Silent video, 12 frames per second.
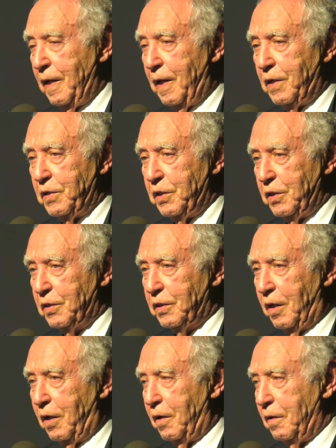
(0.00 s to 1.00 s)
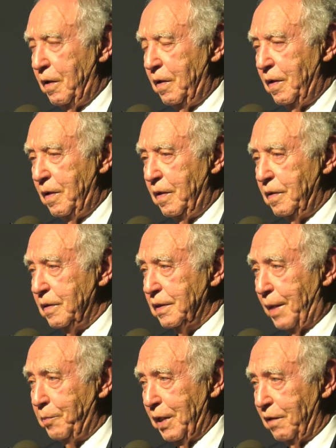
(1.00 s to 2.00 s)
and she saw
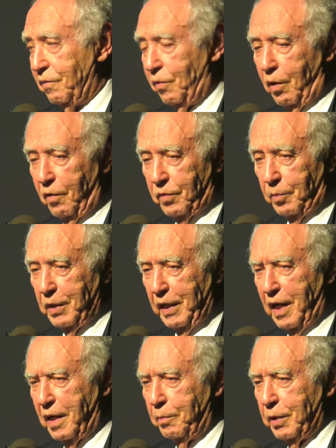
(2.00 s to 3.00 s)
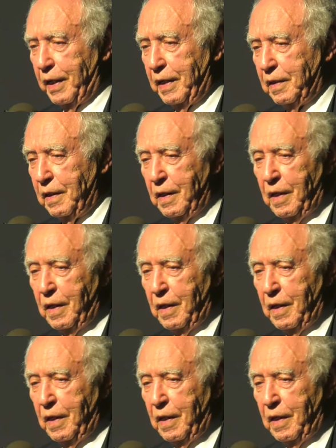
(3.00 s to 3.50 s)
something fall from the airplane.